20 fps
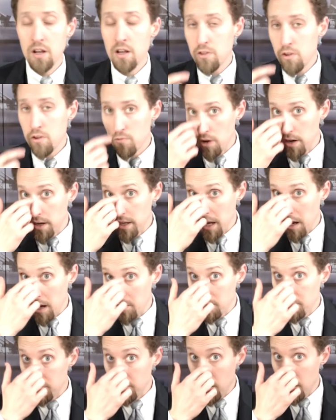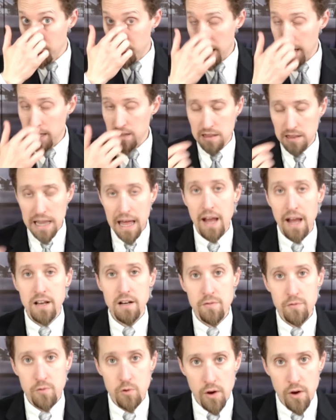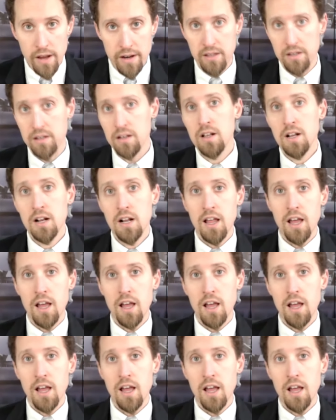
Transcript: They're running out of, of that line of credit.